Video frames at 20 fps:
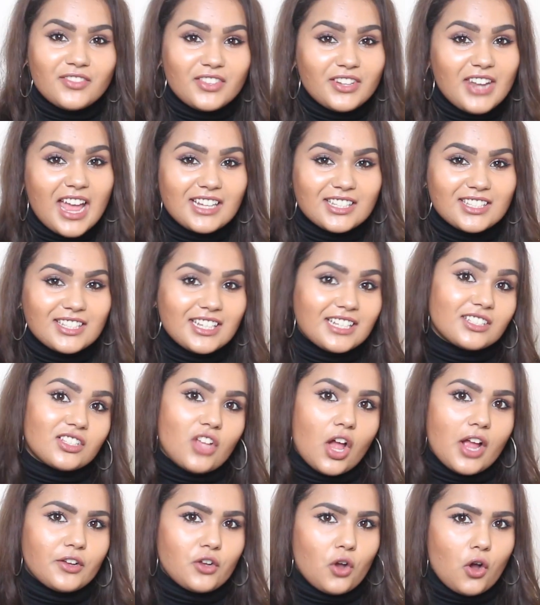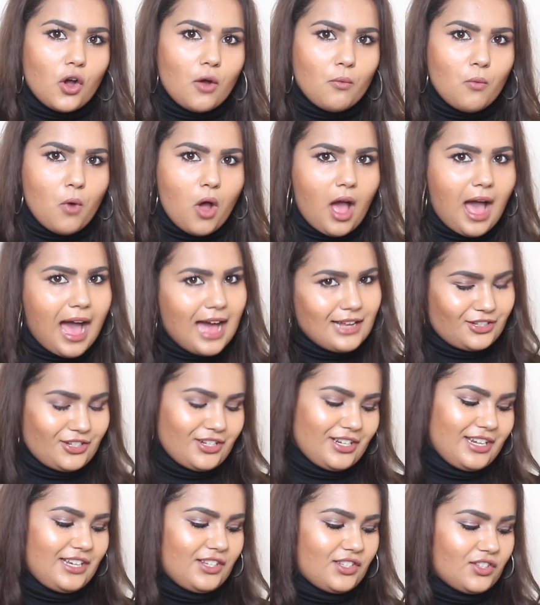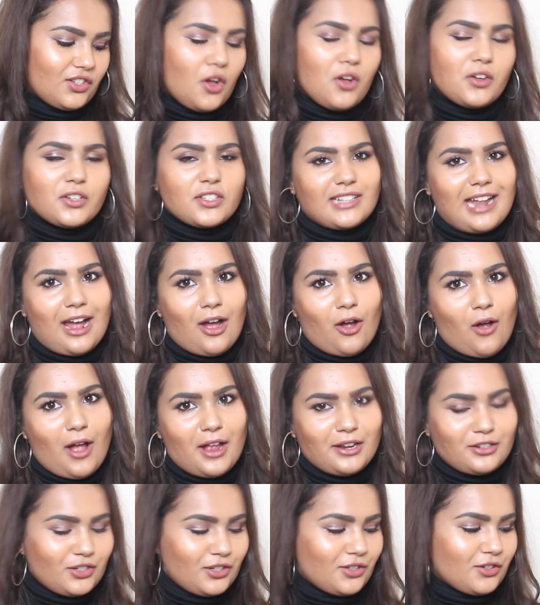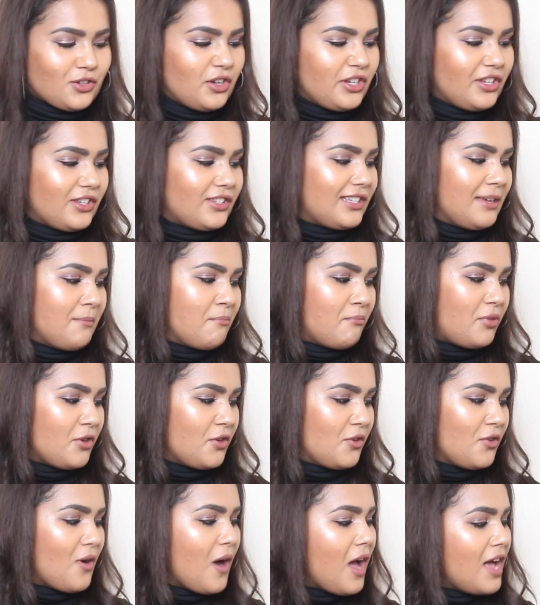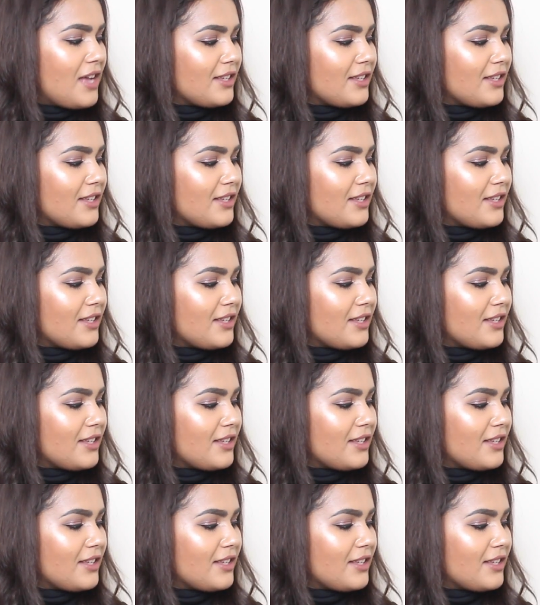The next things that I got were actually socks. Now I just got your simple